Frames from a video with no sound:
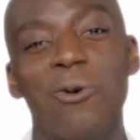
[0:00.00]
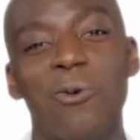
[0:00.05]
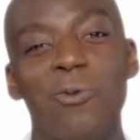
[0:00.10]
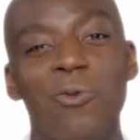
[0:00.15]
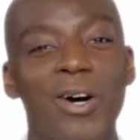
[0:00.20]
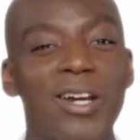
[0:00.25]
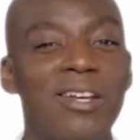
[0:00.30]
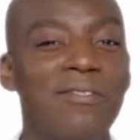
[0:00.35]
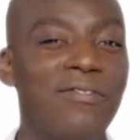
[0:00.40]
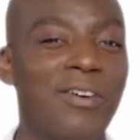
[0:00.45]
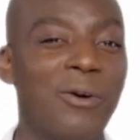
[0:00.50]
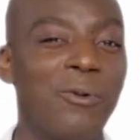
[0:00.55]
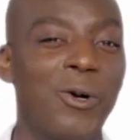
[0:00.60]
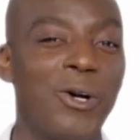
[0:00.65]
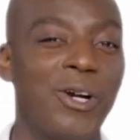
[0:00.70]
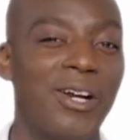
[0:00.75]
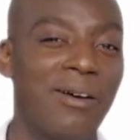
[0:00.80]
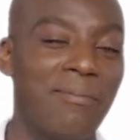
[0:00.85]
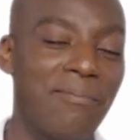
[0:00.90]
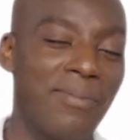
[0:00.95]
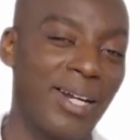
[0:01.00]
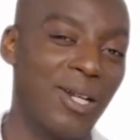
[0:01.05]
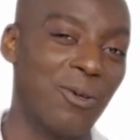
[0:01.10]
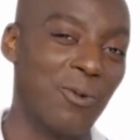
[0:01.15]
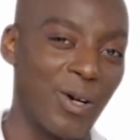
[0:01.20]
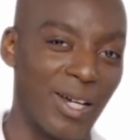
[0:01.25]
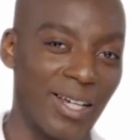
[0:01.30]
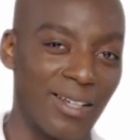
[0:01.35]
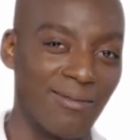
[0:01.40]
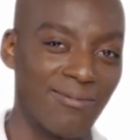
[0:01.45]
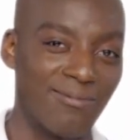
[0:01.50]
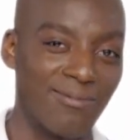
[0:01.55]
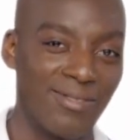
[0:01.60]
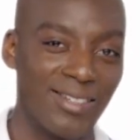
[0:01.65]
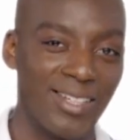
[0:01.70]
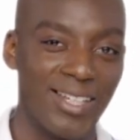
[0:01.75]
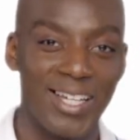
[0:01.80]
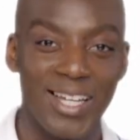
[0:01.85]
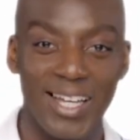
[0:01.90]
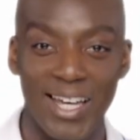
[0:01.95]
What if there were a better way?
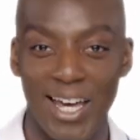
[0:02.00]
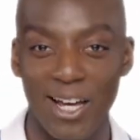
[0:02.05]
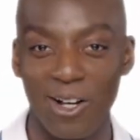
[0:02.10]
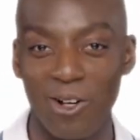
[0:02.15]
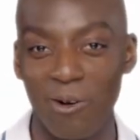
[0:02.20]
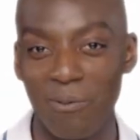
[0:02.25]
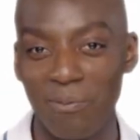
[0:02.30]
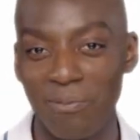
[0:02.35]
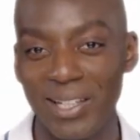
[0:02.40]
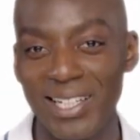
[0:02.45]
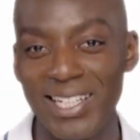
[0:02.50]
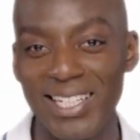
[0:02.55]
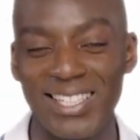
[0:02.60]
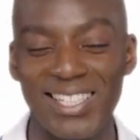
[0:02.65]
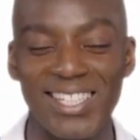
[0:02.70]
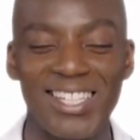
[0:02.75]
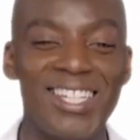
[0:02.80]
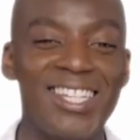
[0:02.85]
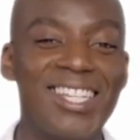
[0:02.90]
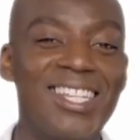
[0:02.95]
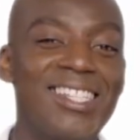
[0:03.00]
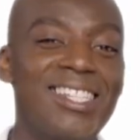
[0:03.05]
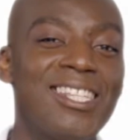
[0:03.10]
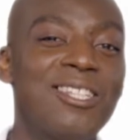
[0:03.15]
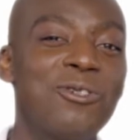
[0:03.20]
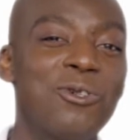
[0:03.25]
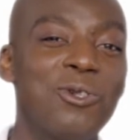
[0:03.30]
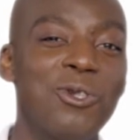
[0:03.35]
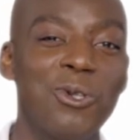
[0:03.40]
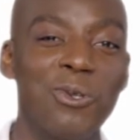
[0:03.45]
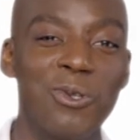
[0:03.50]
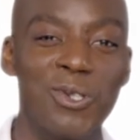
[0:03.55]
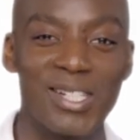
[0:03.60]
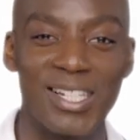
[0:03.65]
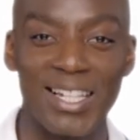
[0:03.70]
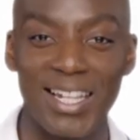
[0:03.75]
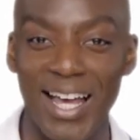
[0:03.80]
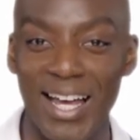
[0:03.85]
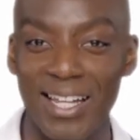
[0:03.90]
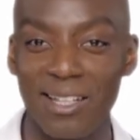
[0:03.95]
a complete, easy-to-use
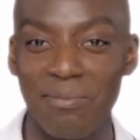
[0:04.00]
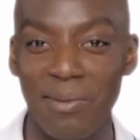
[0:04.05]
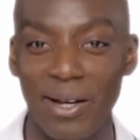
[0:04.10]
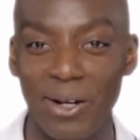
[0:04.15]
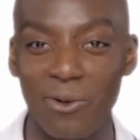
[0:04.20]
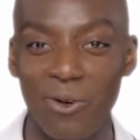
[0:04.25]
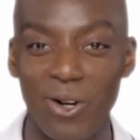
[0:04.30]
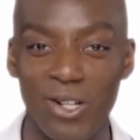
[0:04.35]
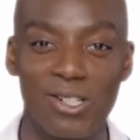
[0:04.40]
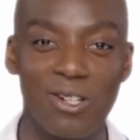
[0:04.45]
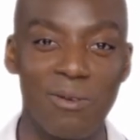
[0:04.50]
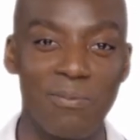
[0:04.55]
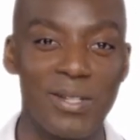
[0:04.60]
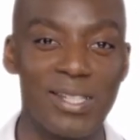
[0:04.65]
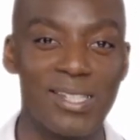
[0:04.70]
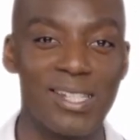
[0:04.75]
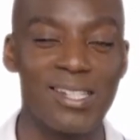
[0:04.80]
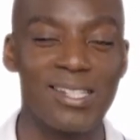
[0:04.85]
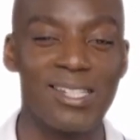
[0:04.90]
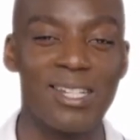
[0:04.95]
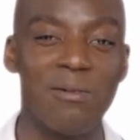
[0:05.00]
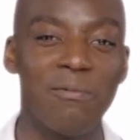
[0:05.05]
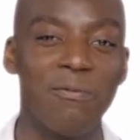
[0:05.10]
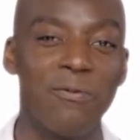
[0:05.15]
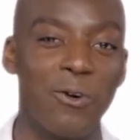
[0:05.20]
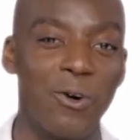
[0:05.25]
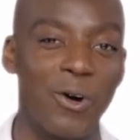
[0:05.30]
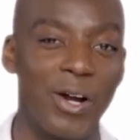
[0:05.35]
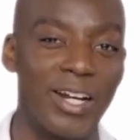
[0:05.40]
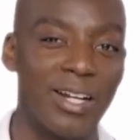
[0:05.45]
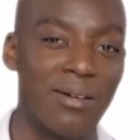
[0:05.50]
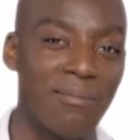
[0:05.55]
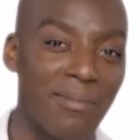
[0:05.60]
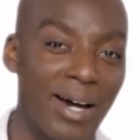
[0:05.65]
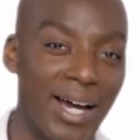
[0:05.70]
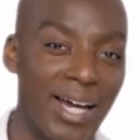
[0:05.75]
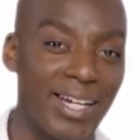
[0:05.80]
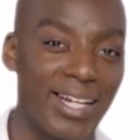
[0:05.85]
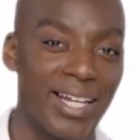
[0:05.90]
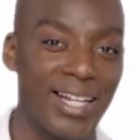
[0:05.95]
light microscopy system for
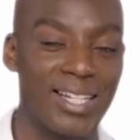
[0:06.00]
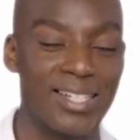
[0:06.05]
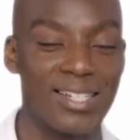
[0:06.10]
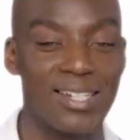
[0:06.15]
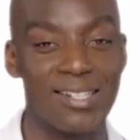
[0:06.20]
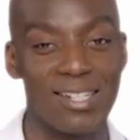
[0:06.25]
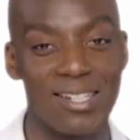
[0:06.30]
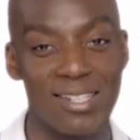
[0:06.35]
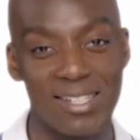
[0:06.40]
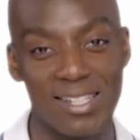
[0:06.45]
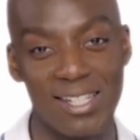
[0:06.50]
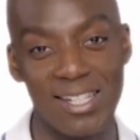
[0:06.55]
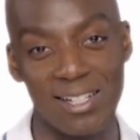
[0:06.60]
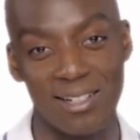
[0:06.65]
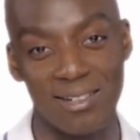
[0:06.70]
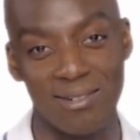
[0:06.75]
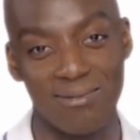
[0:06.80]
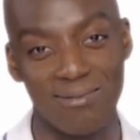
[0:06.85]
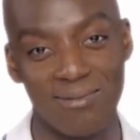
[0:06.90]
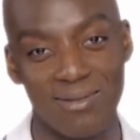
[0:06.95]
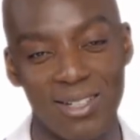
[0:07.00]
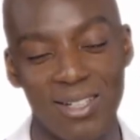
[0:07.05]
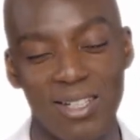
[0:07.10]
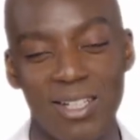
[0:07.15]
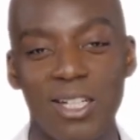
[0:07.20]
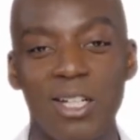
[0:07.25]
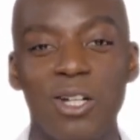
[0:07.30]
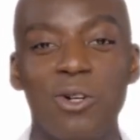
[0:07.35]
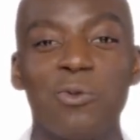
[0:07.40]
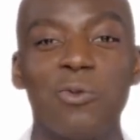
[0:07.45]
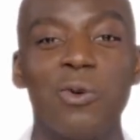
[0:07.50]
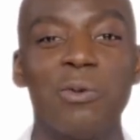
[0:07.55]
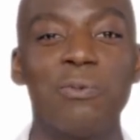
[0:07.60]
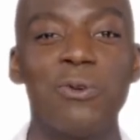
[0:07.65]
NMI analysis in steel. We